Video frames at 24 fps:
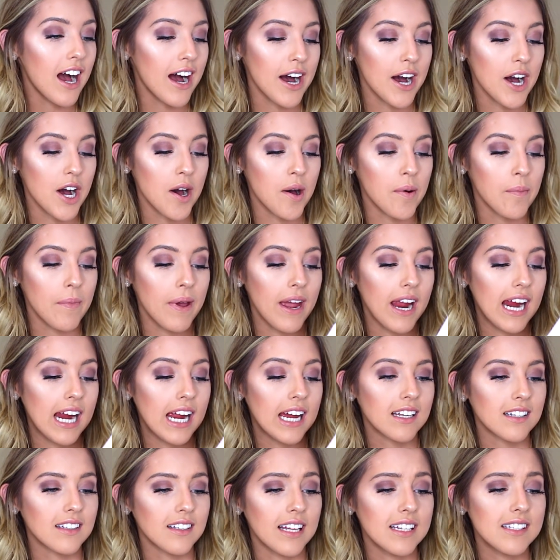um,
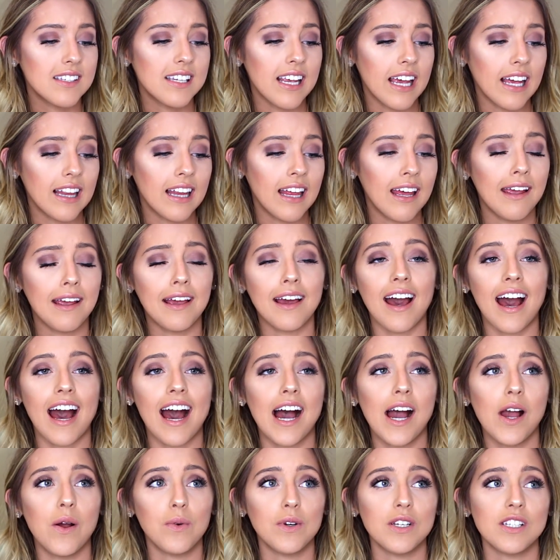and let's say like
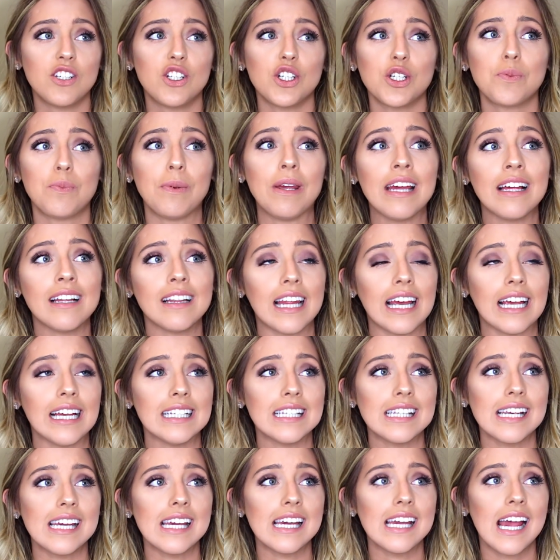I was just being
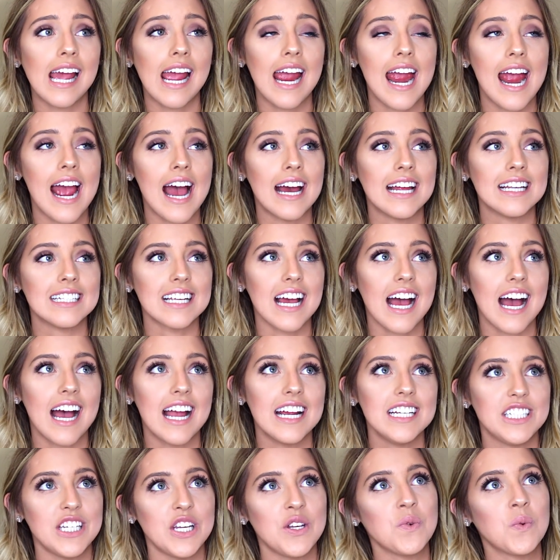lazy and
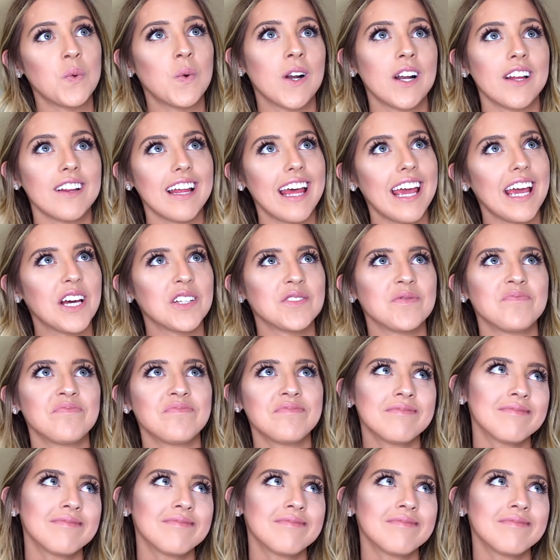I didn't want to like,